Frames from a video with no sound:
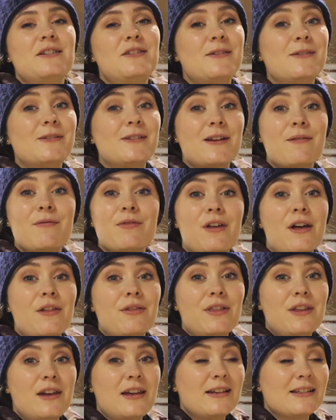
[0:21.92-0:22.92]
do some
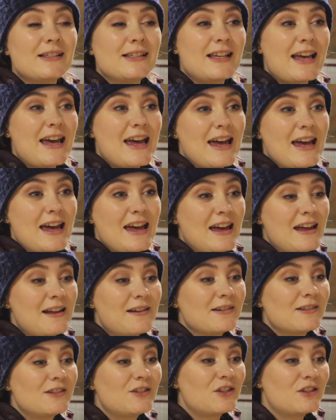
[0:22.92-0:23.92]
fun things,
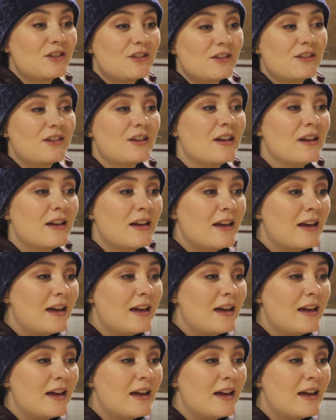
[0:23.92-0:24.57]
and just,